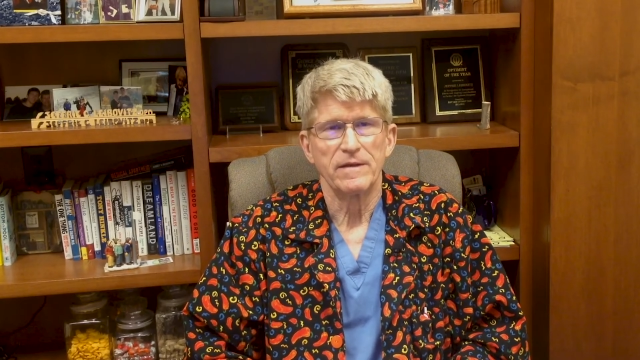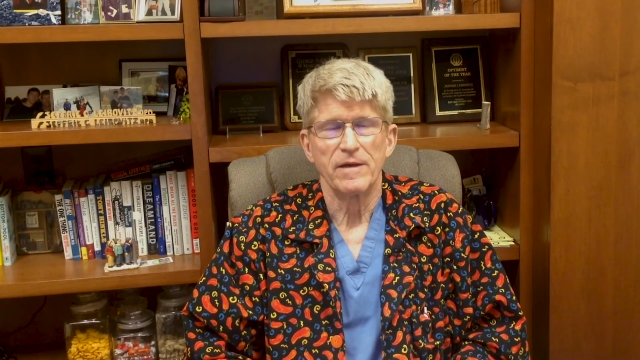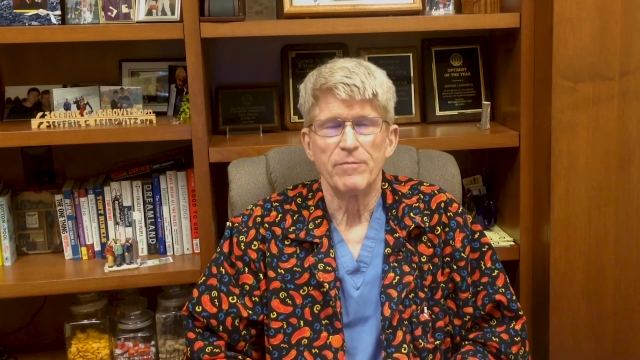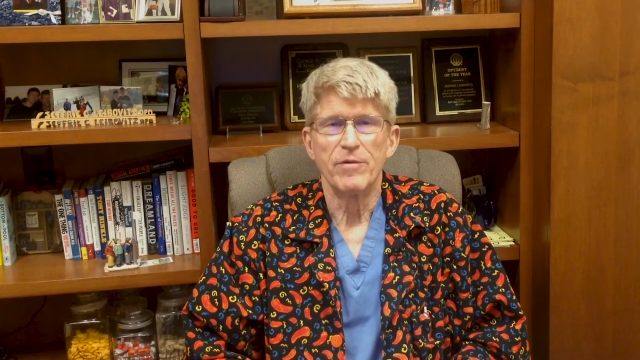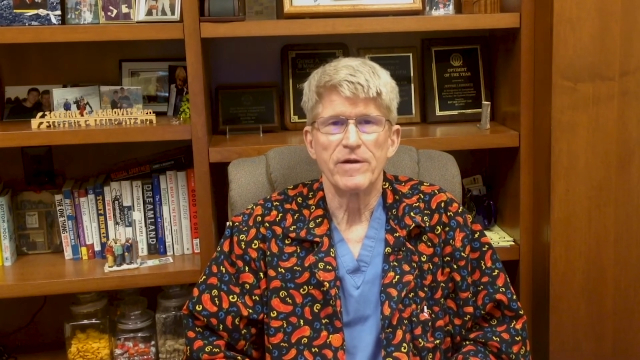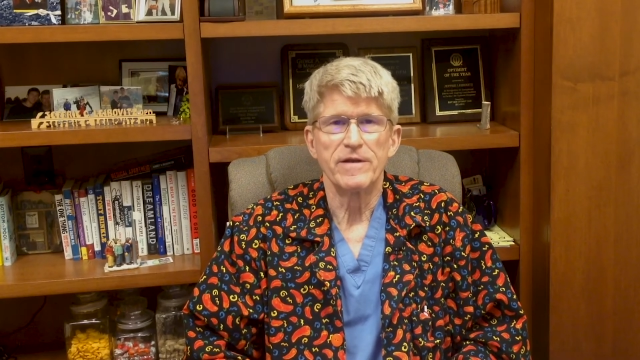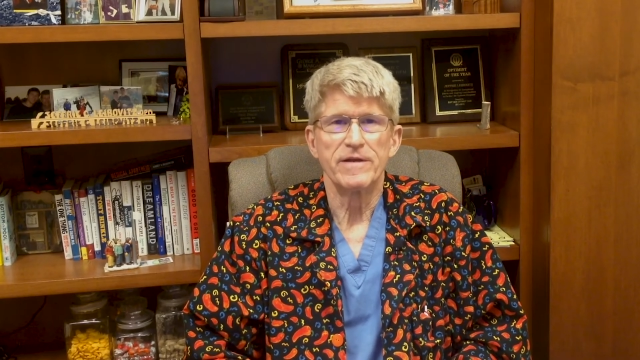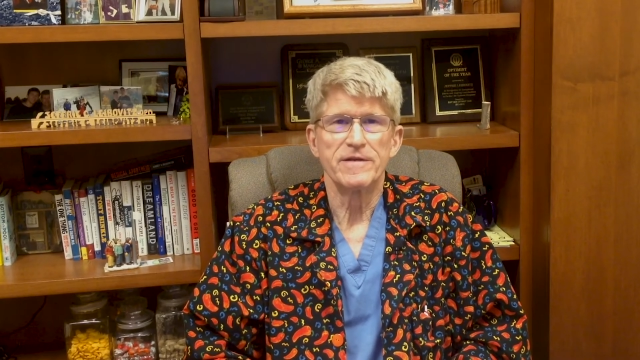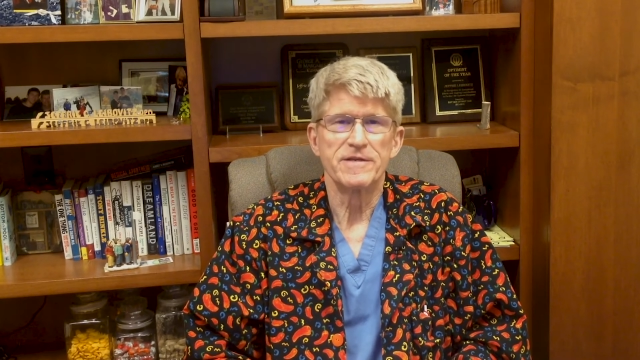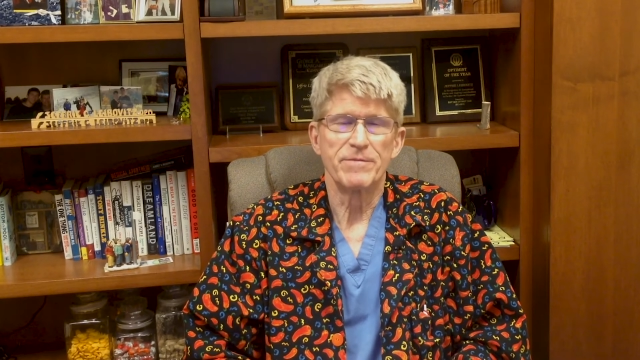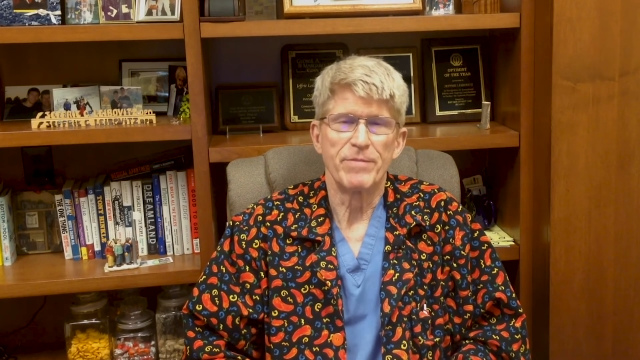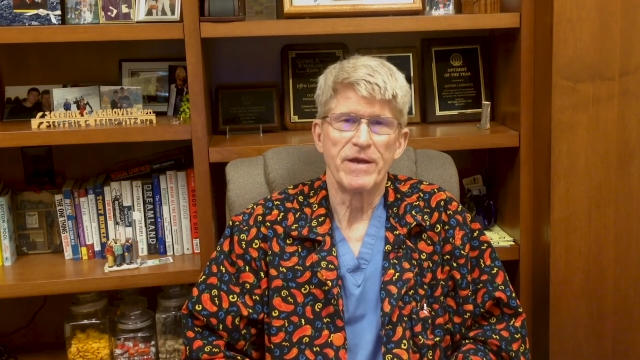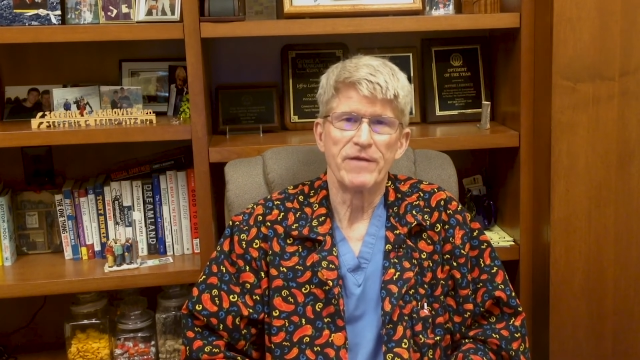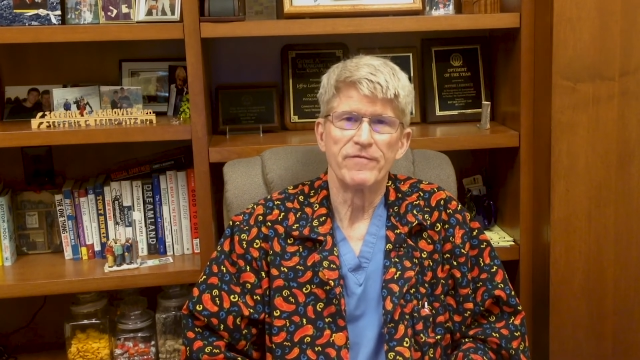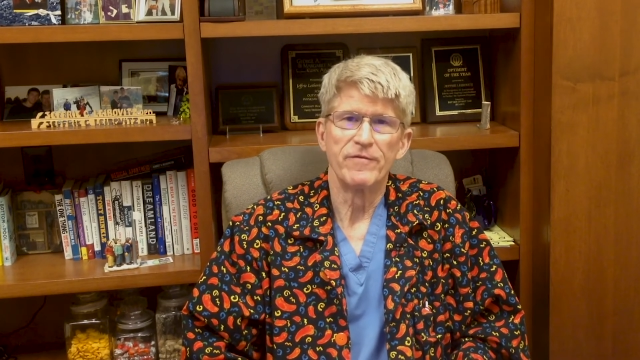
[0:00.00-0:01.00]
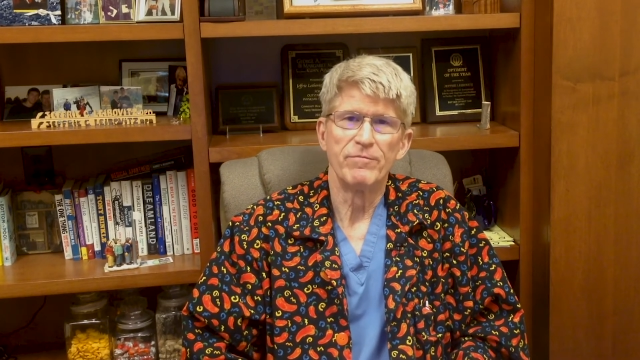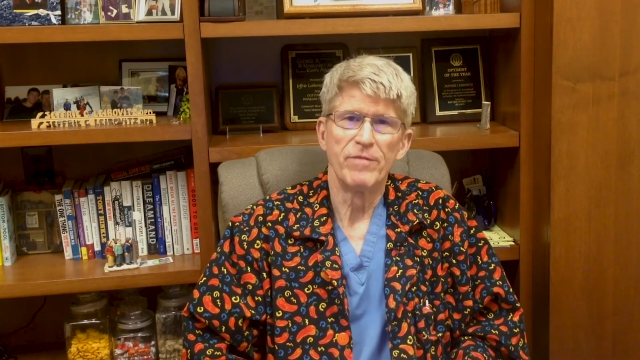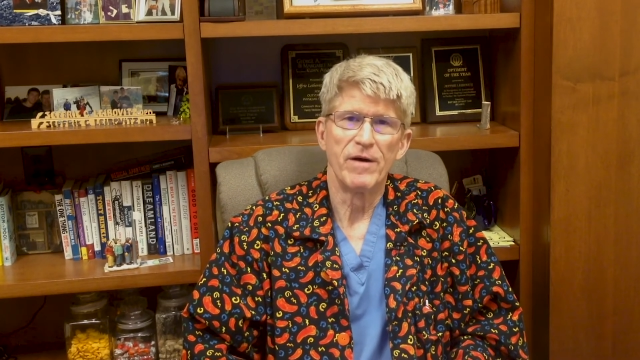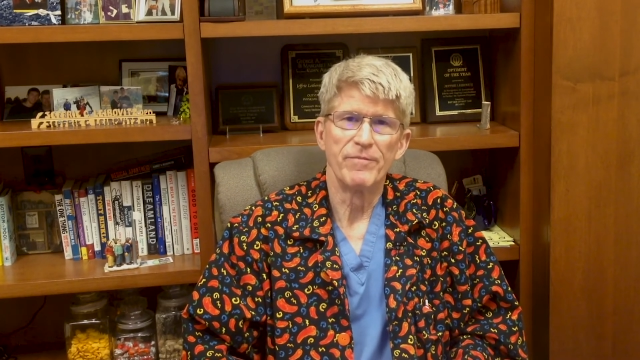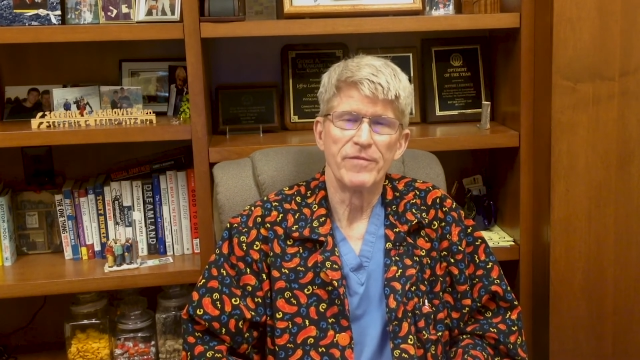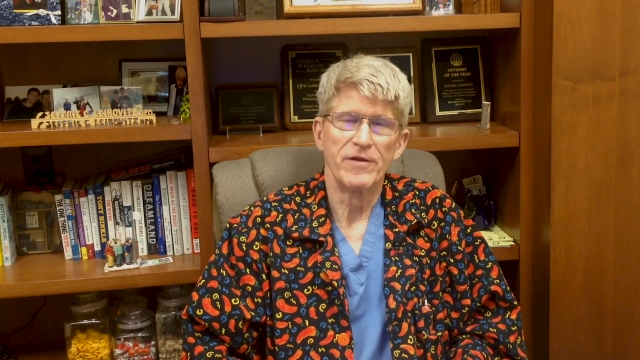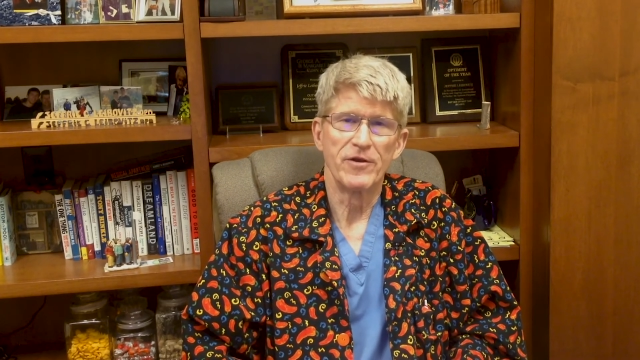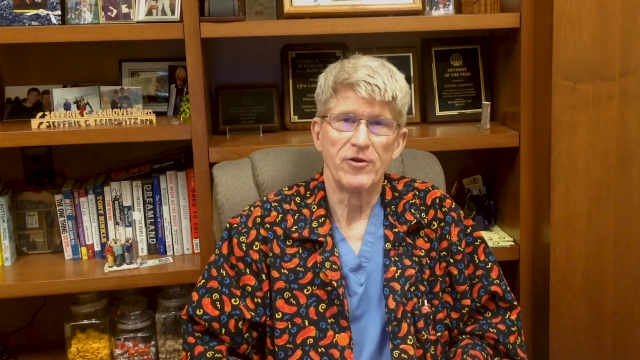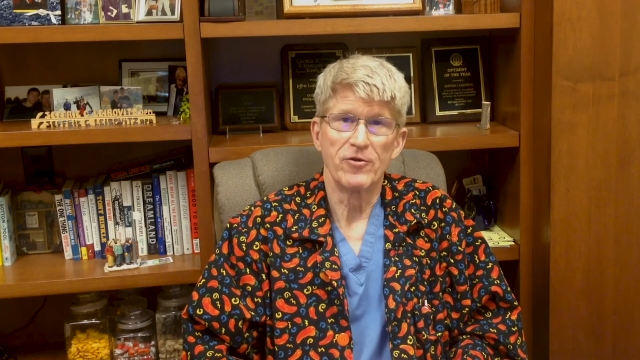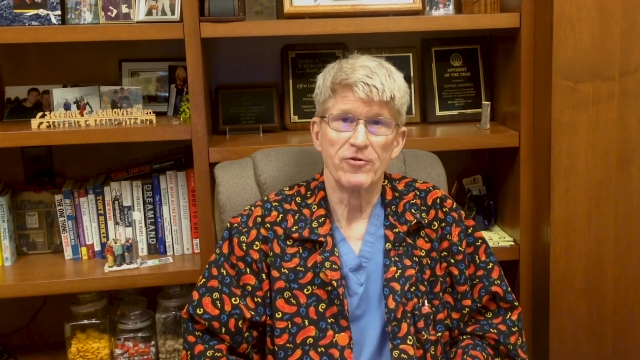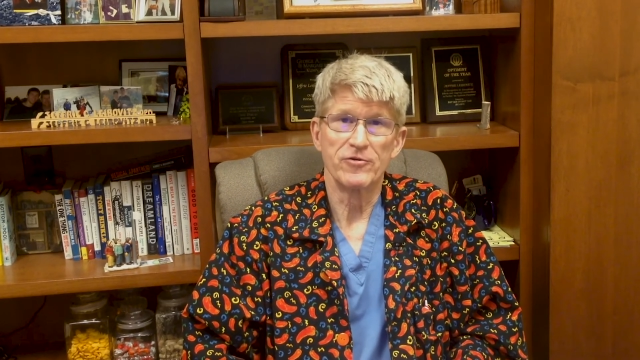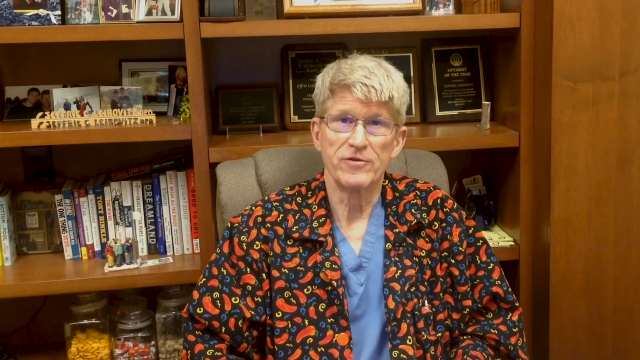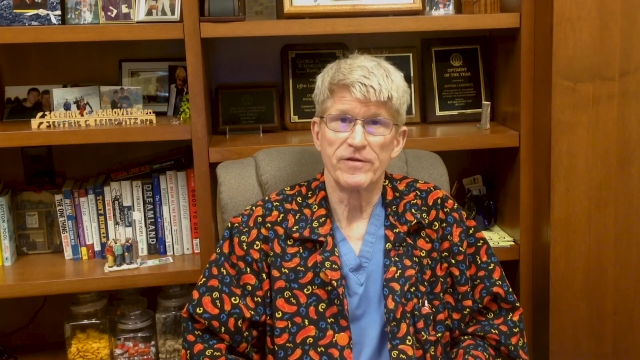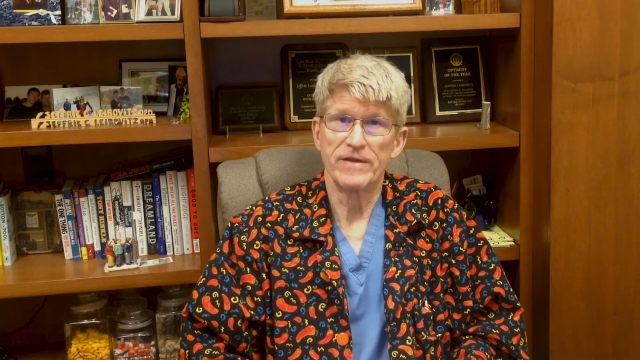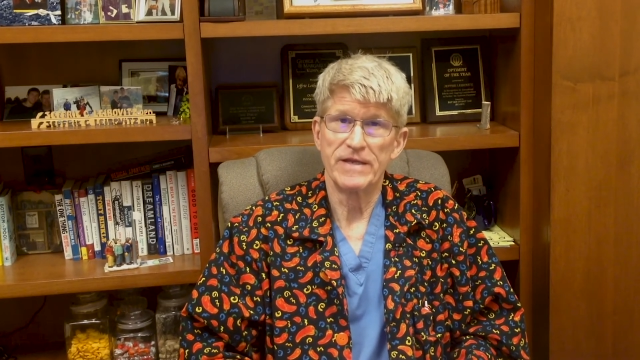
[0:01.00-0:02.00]
A bunion is a painful bump that
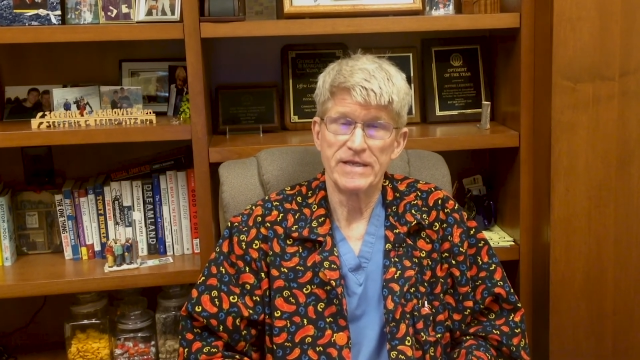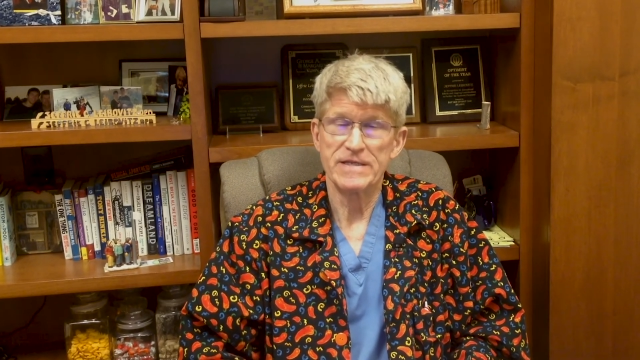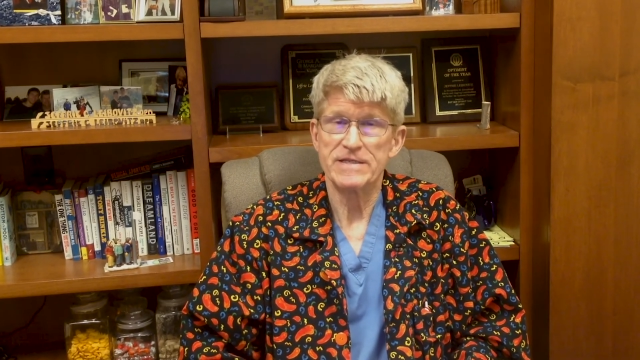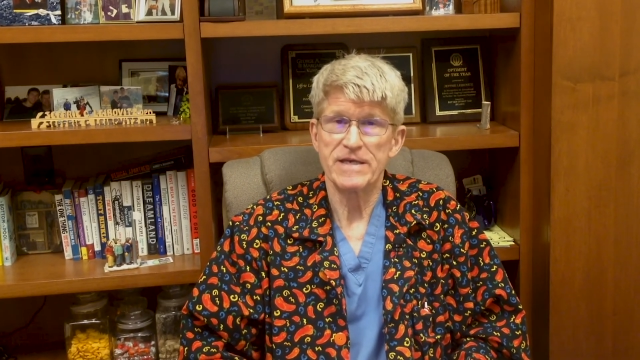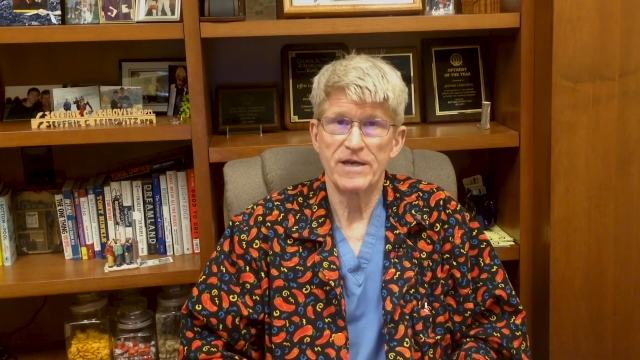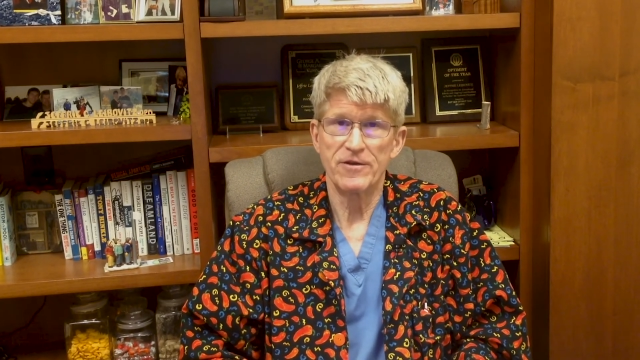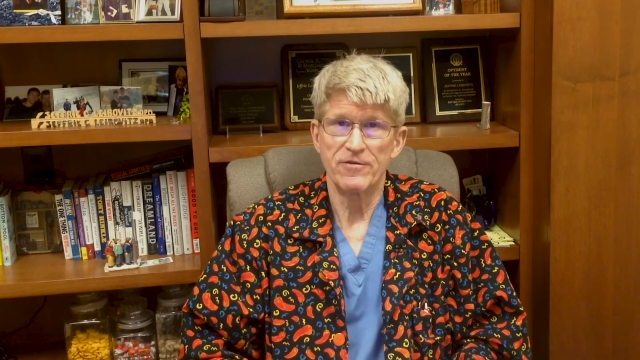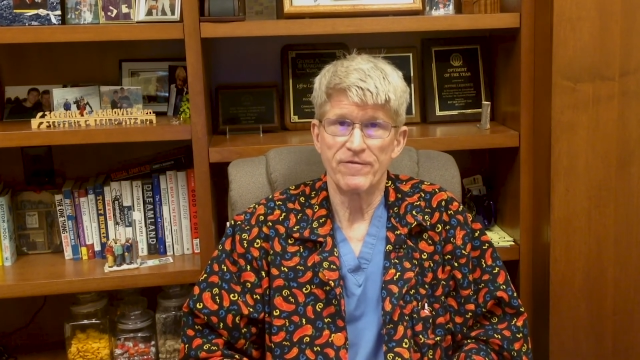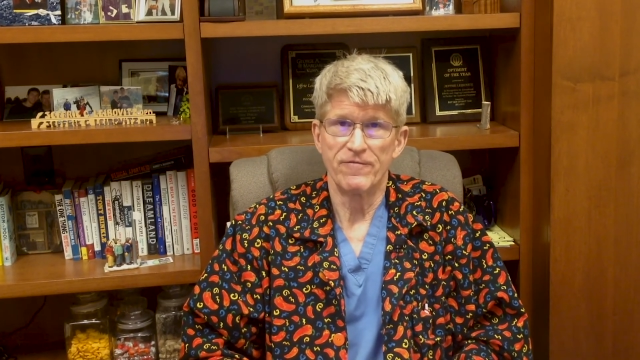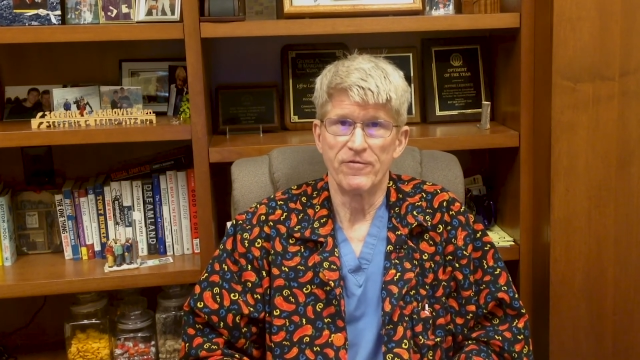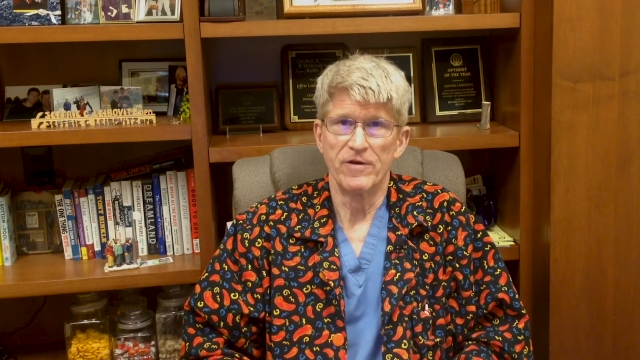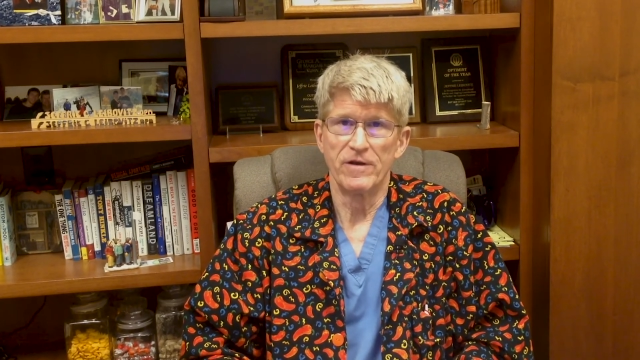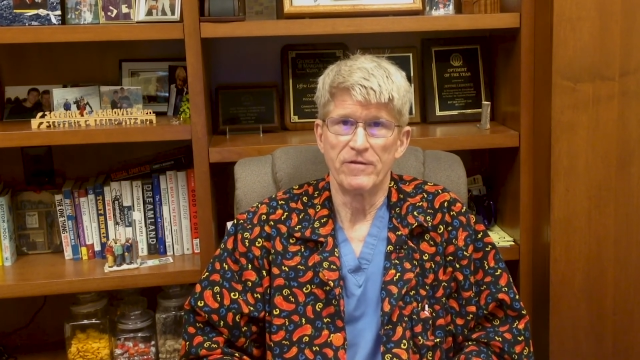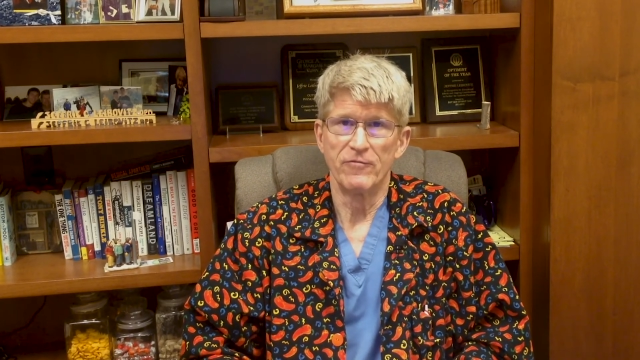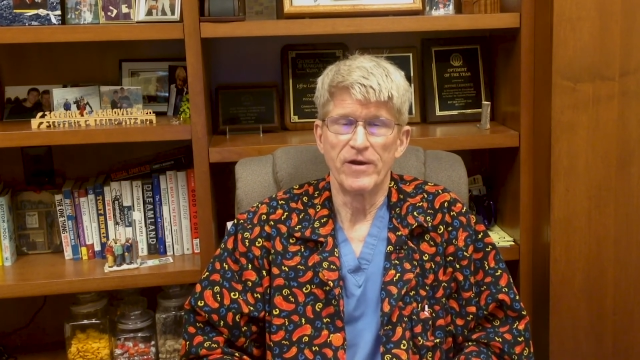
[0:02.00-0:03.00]
occurs on the inside of your foot,